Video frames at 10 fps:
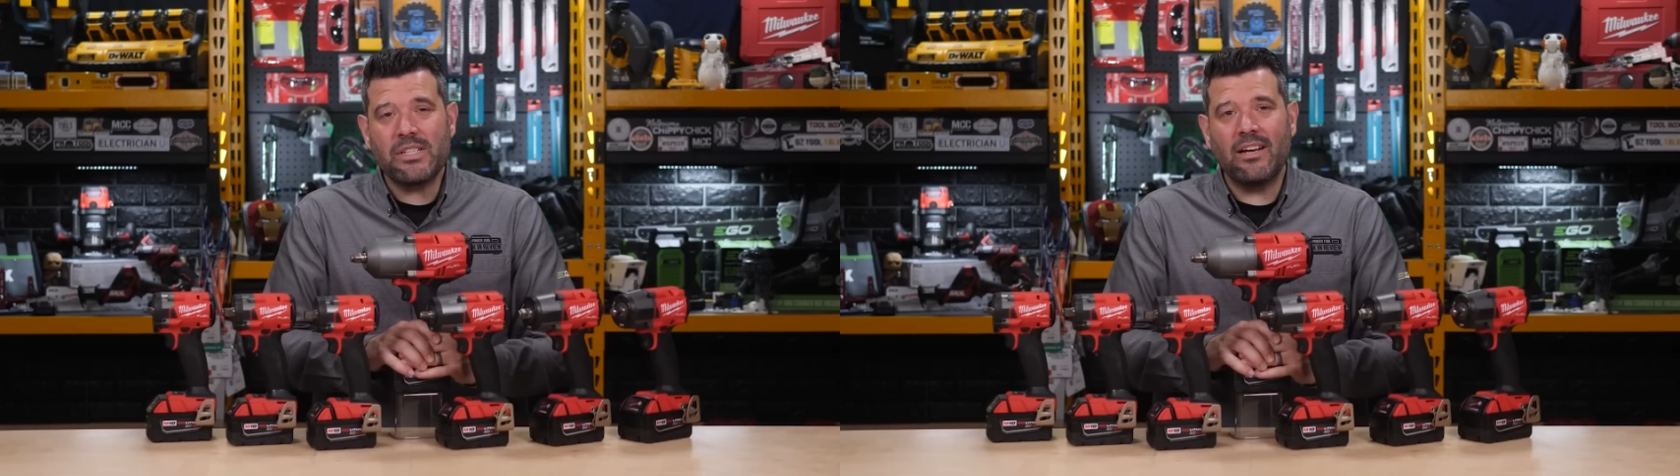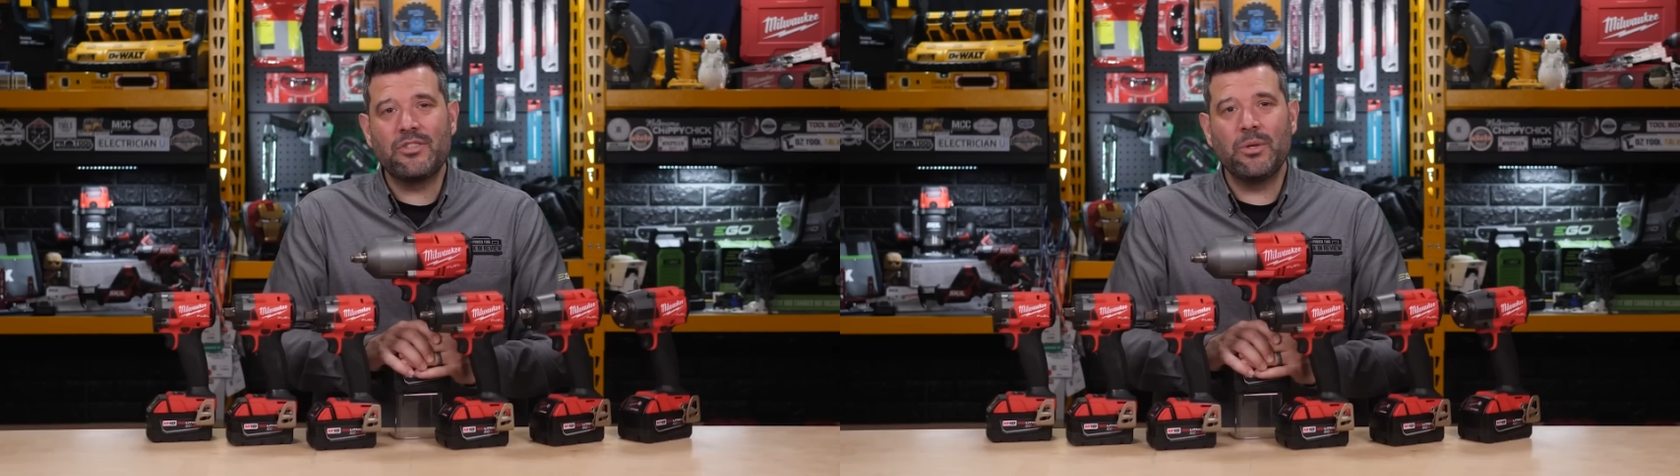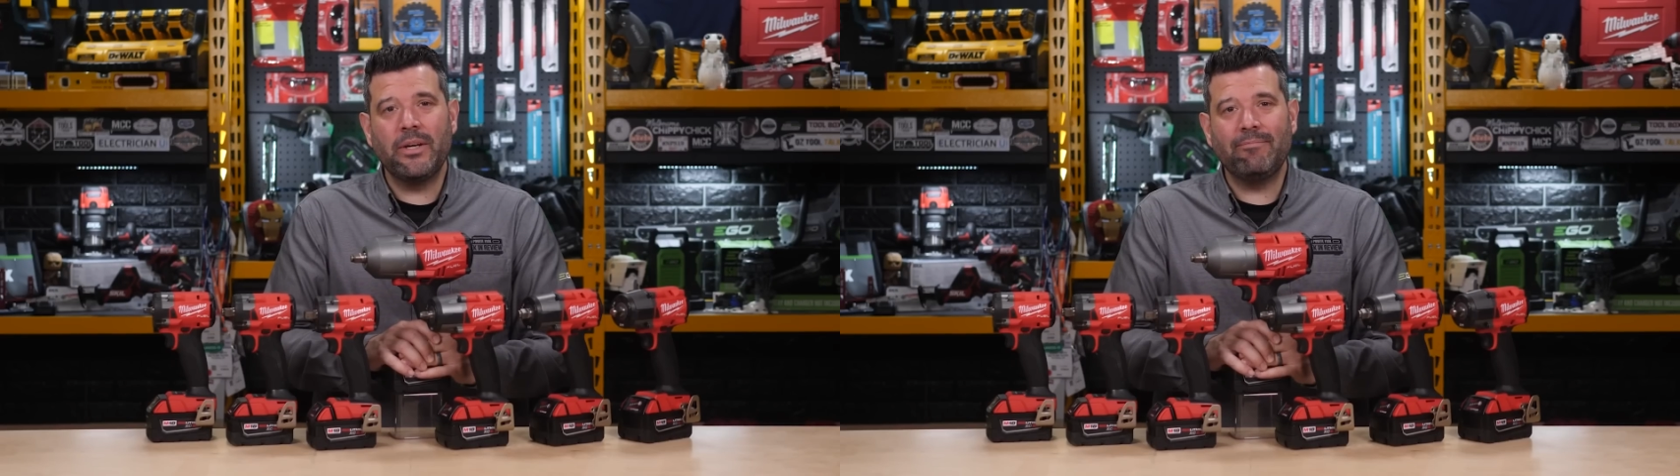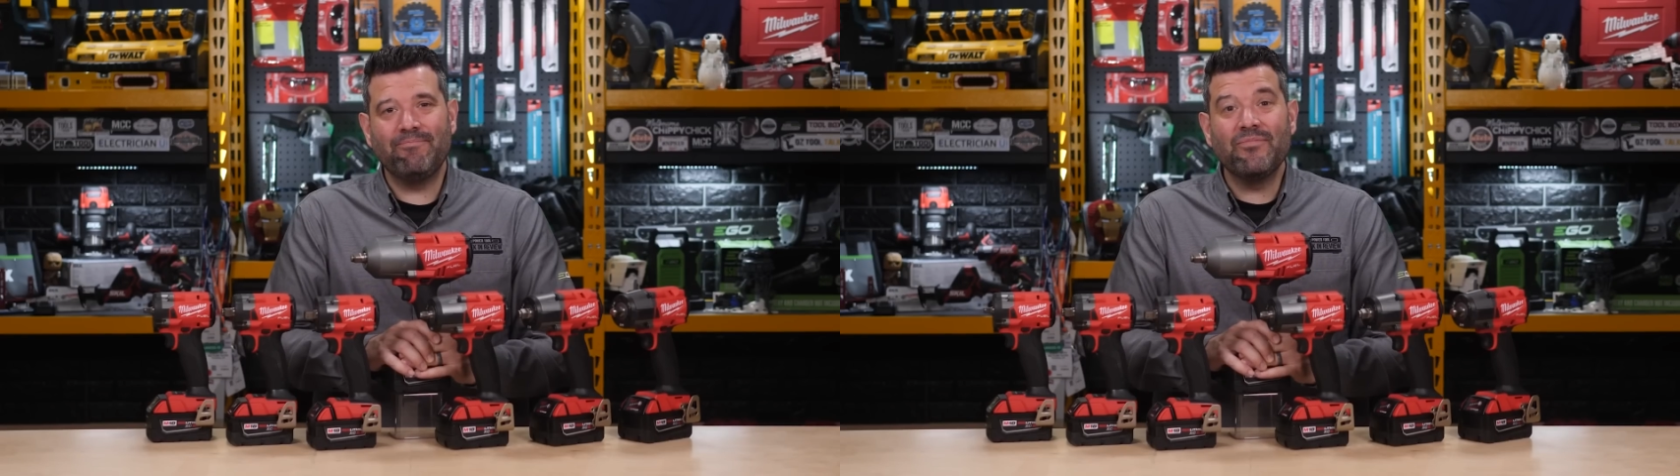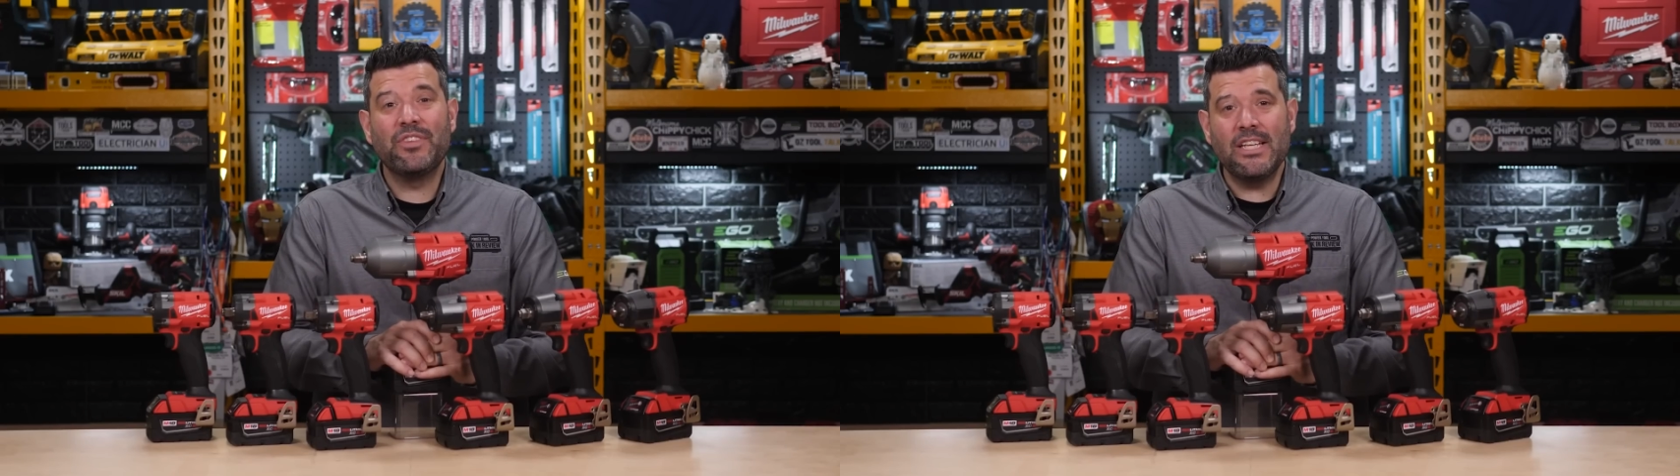down to it,
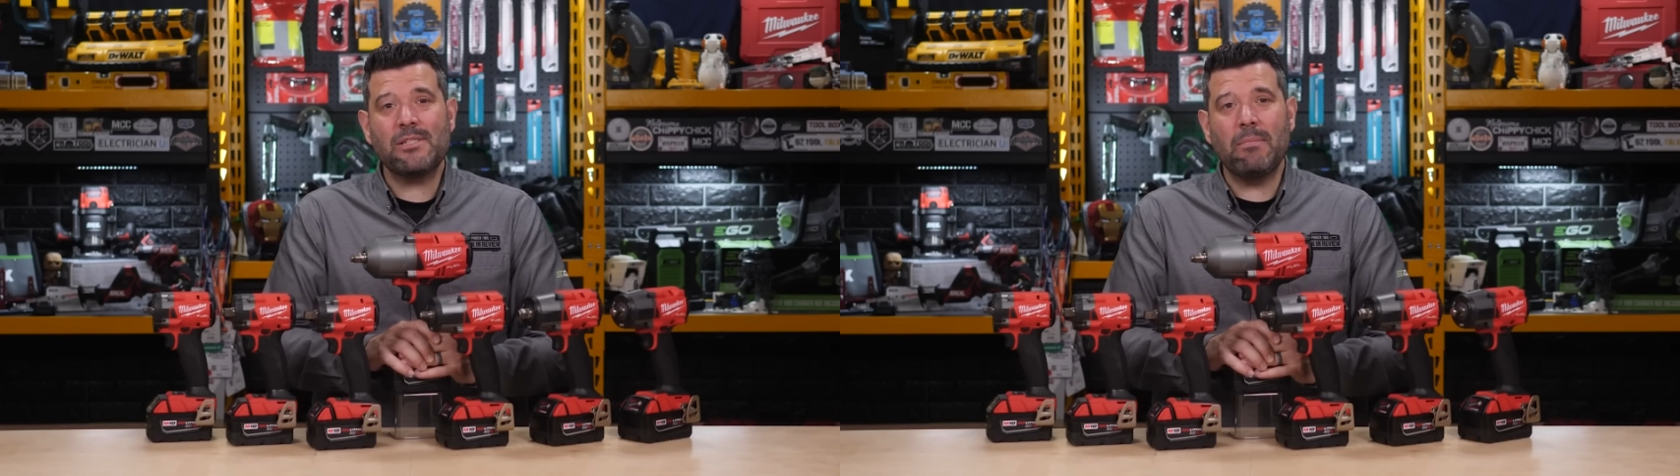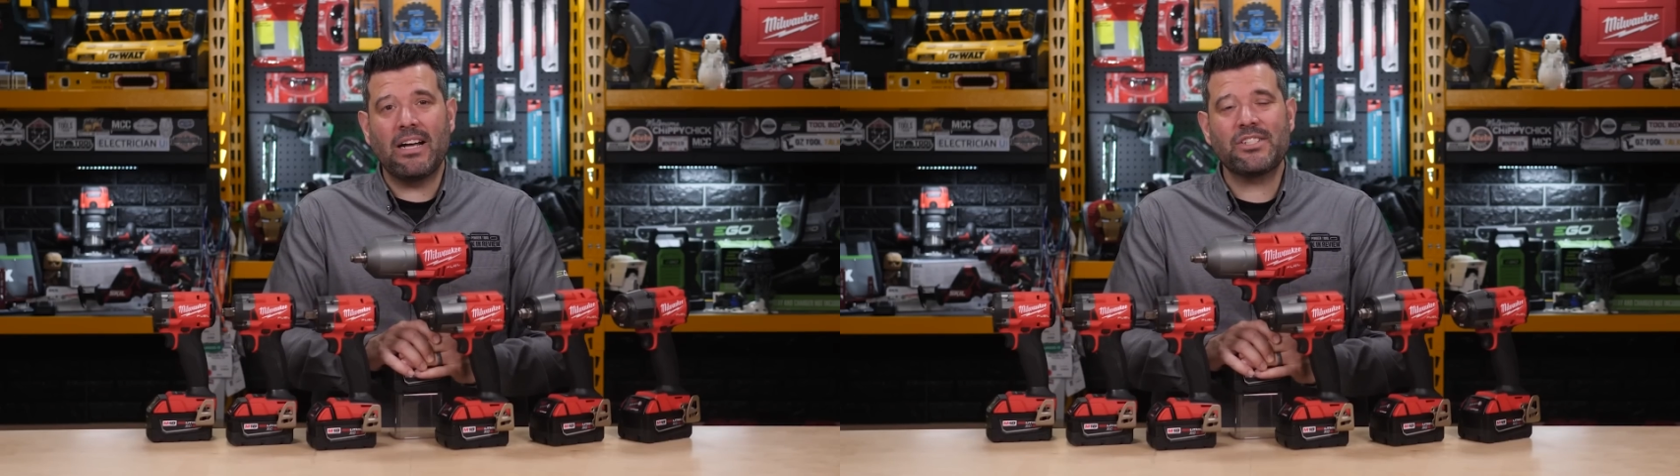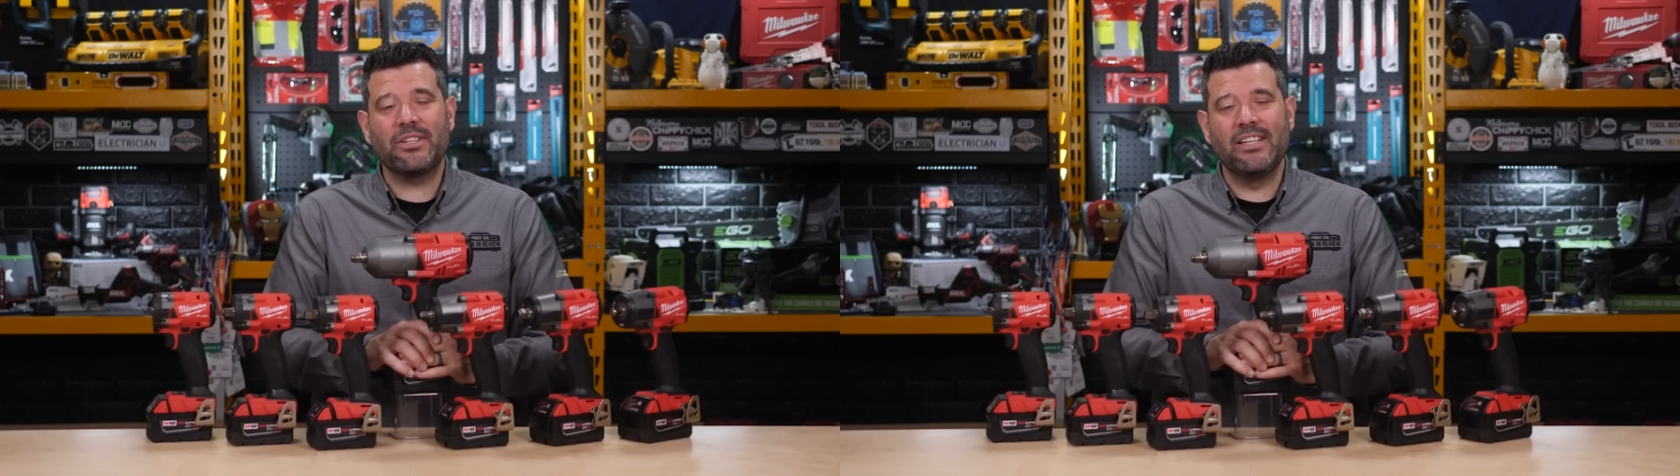this monster